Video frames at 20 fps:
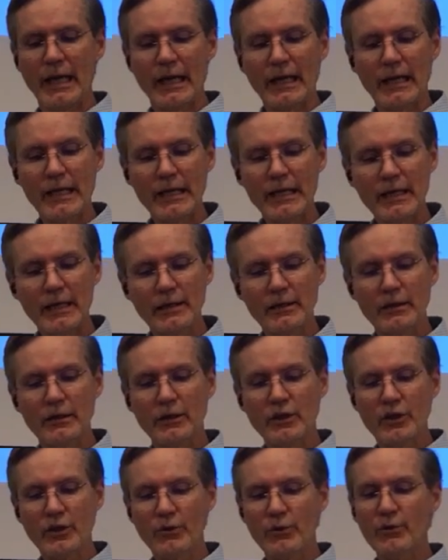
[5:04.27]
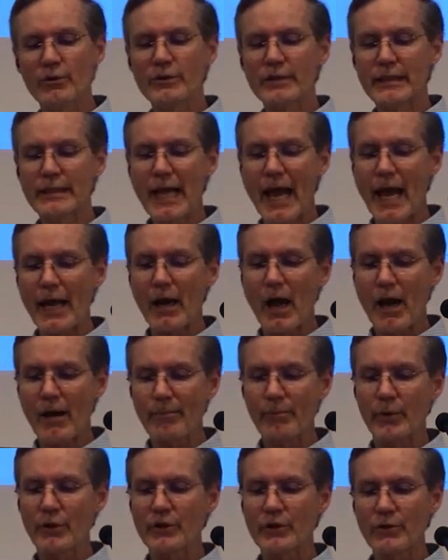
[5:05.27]
he used that
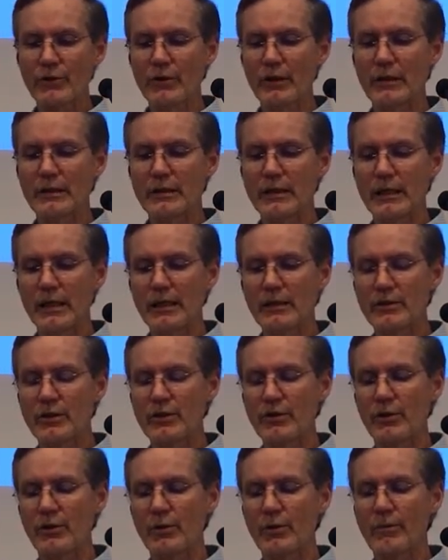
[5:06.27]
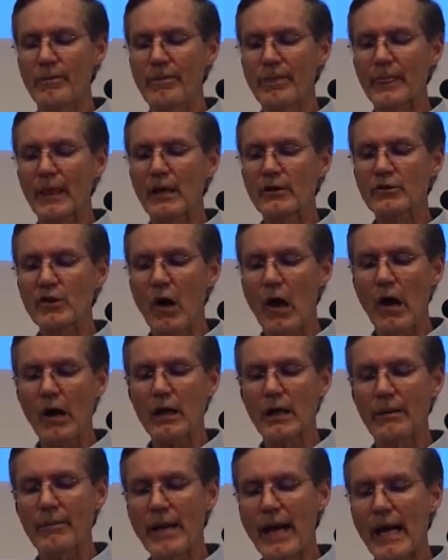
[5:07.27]
opportunity to
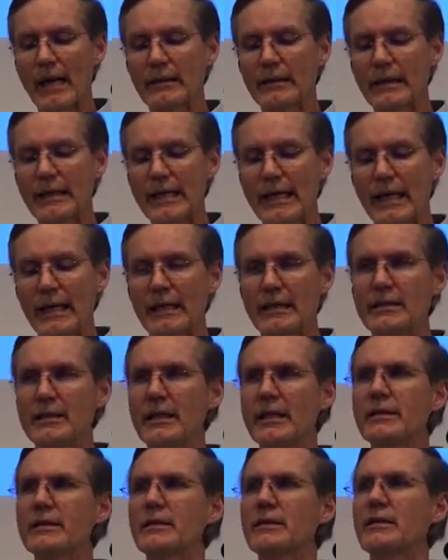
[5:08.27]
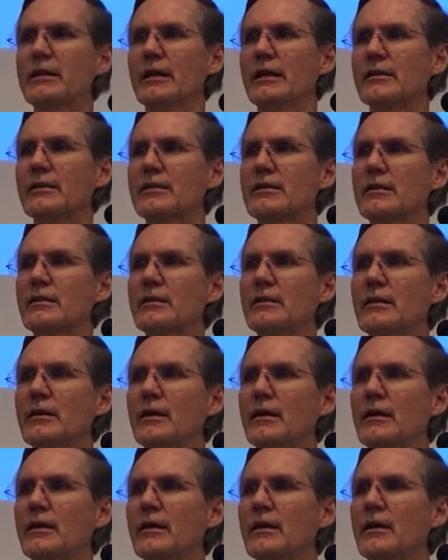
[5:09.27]
talk about the existence
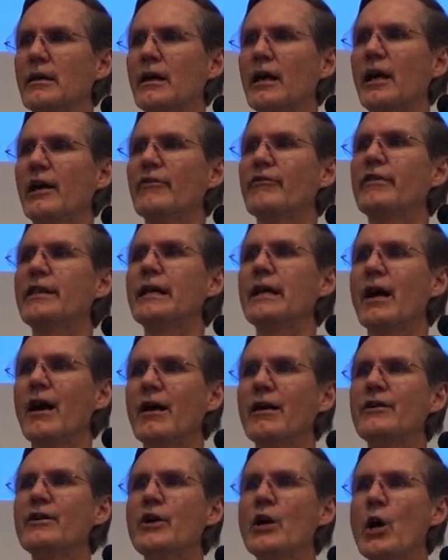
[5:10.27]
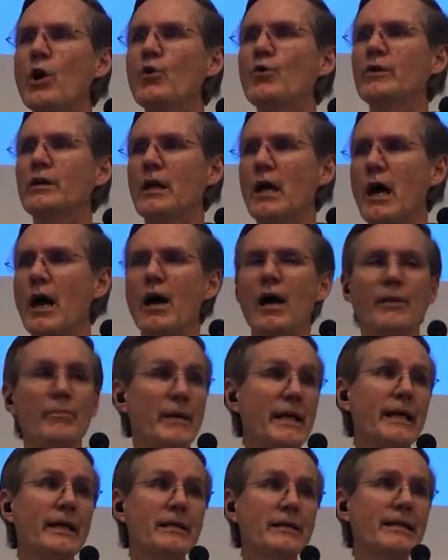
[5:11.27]
of the unknown
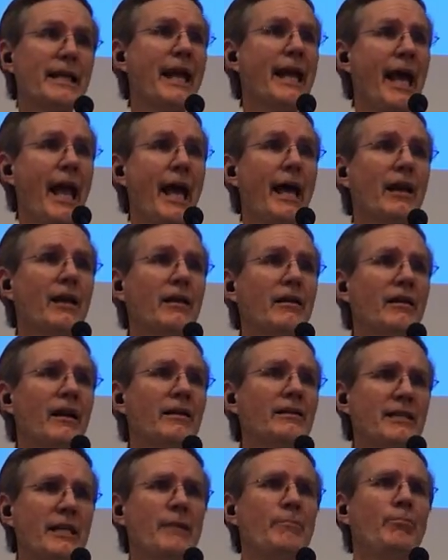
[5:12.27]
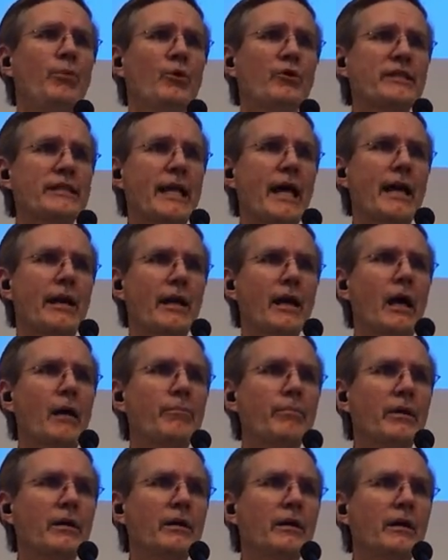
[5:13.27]
God because they had a temple set
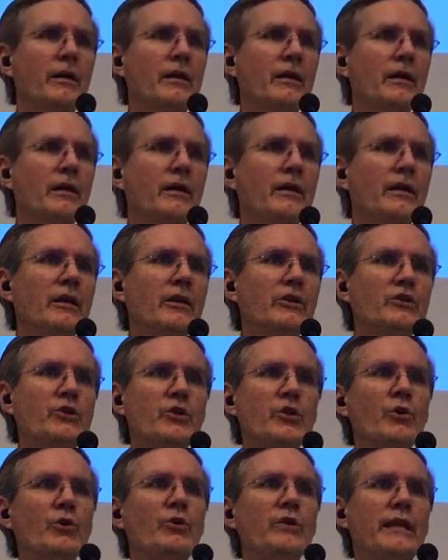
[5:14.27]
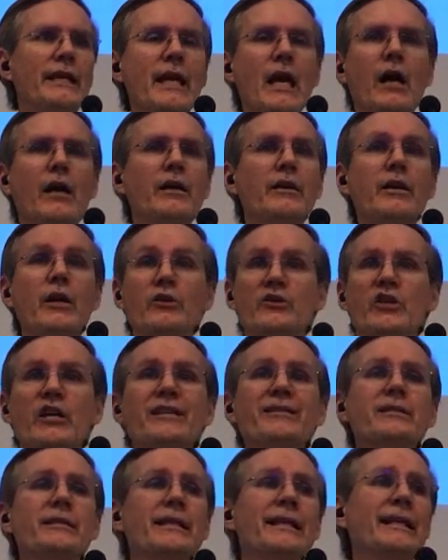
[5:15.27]
up to the unknown,
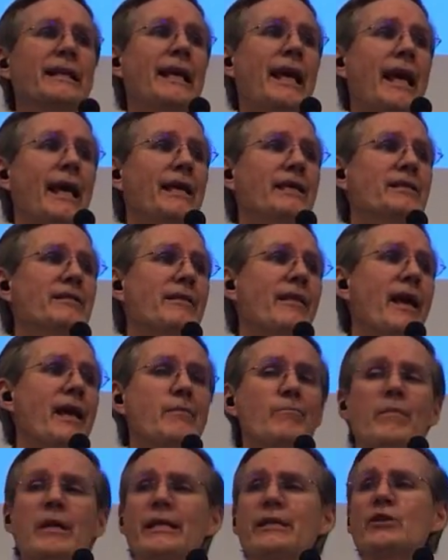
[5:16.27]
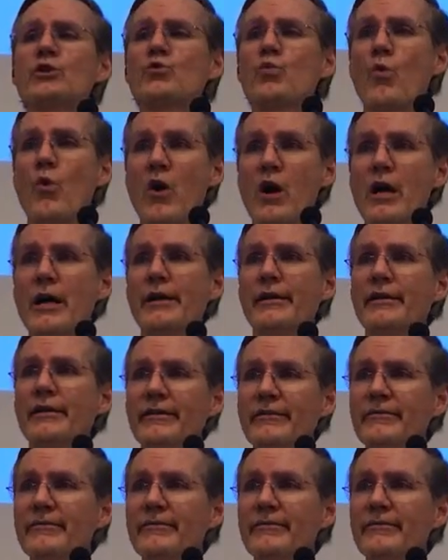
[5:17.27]
just in case they missed one.